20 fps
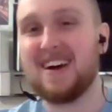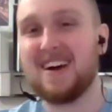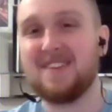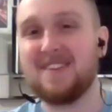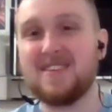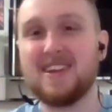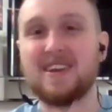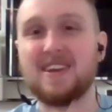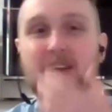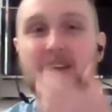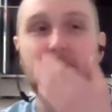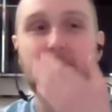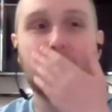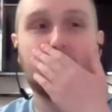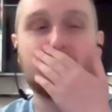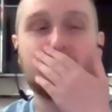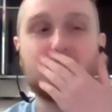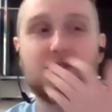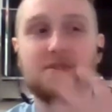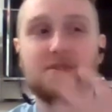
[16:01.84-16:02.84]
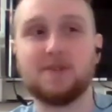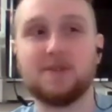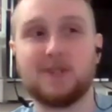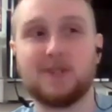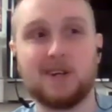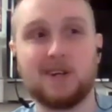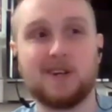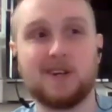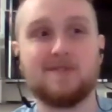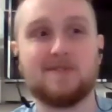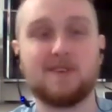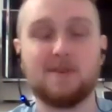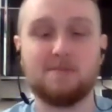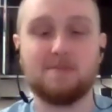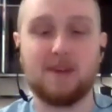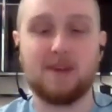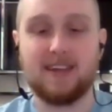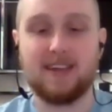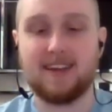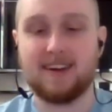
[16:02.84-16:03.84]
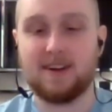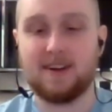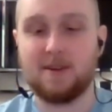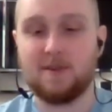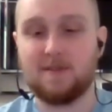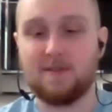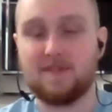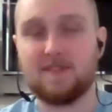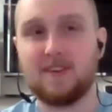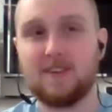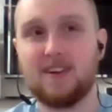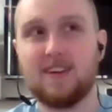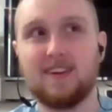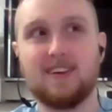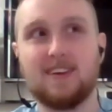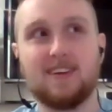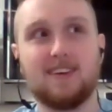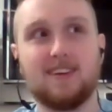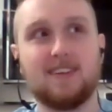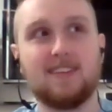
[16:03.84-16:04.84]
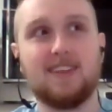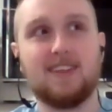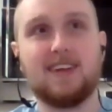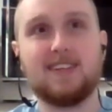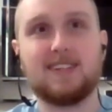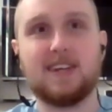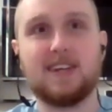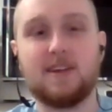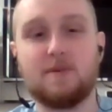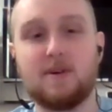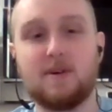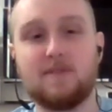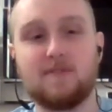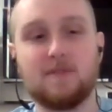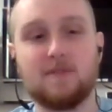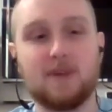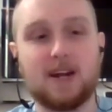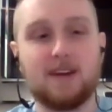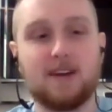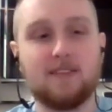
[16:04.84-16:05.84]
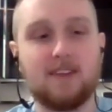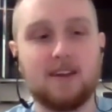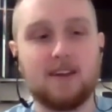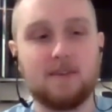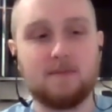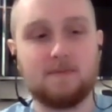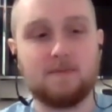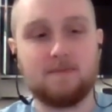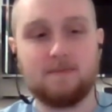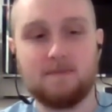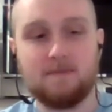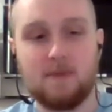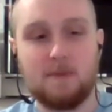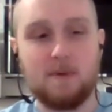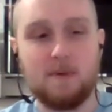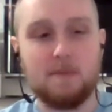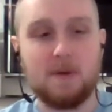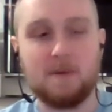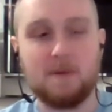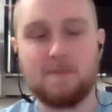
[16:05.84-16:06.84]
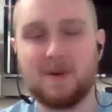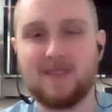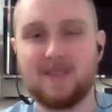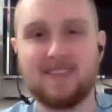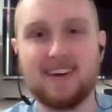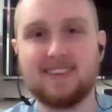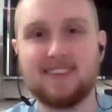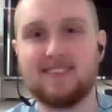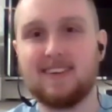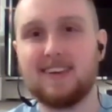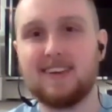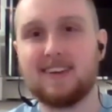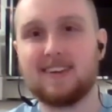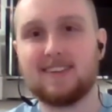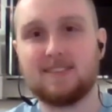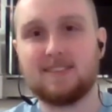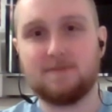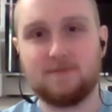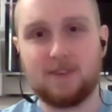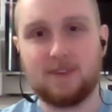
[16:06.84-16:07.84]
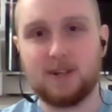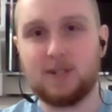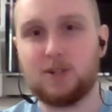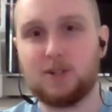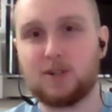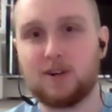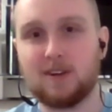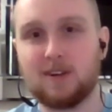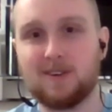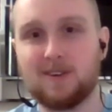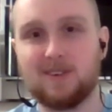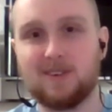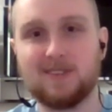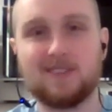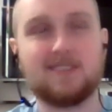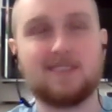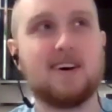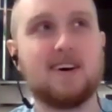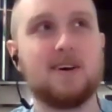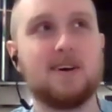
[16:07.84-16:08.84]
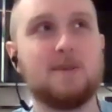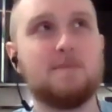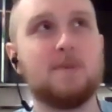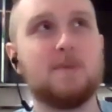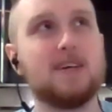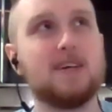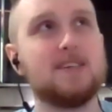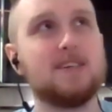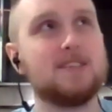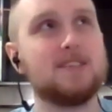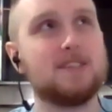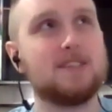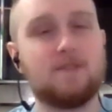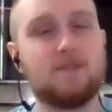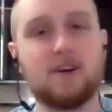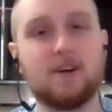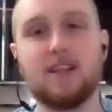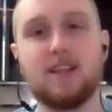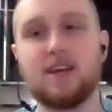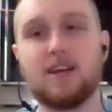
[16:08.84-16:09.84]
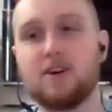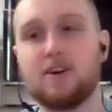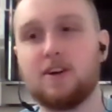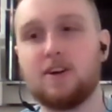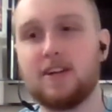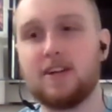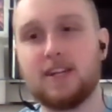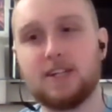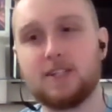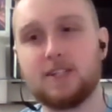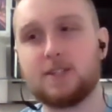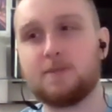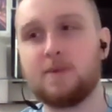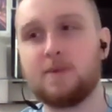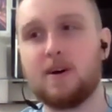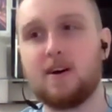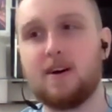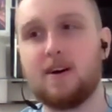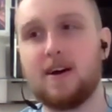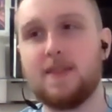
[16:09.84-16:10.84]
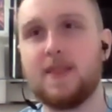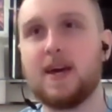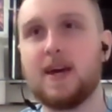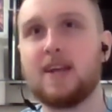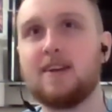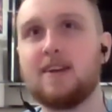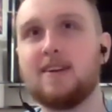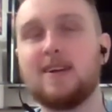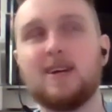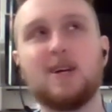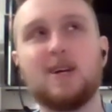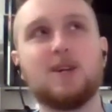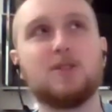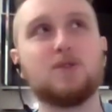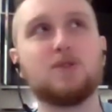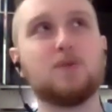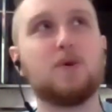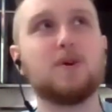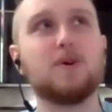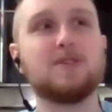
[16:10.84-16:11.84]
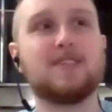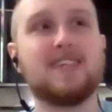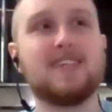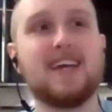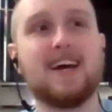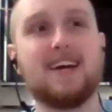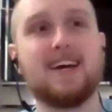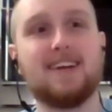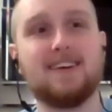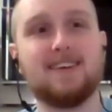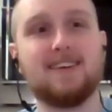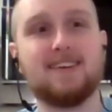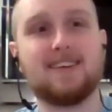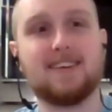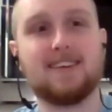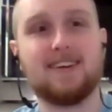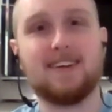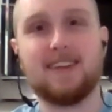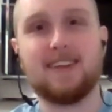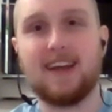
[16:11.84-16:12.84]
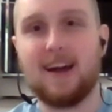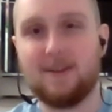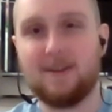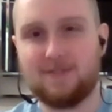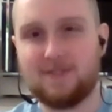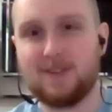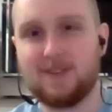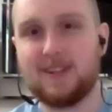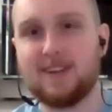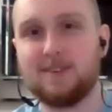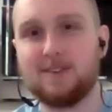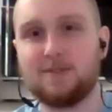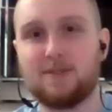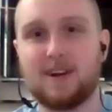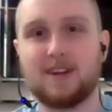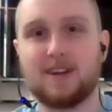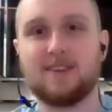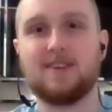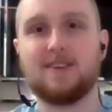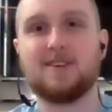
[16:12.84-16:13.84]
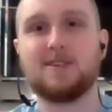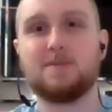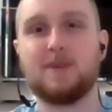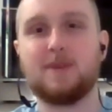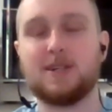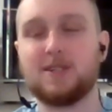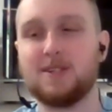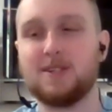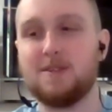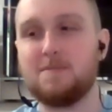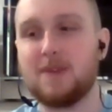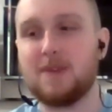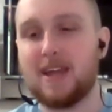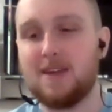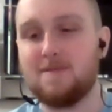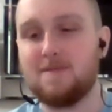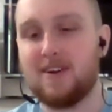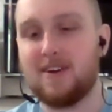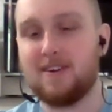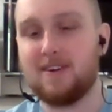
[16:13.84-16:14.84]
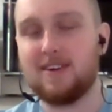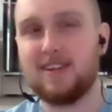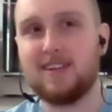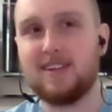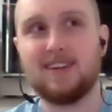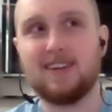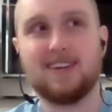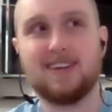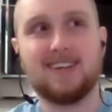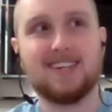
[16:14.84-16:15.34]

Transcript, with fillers: I mean, it, it was a cool journey for him. but he kind of, like you said, he went from kind of like maybe a bit pathetic, very drunk all the time so very like cunning and smart. And then towards the end, I think after he killed Ragnar, especially, became very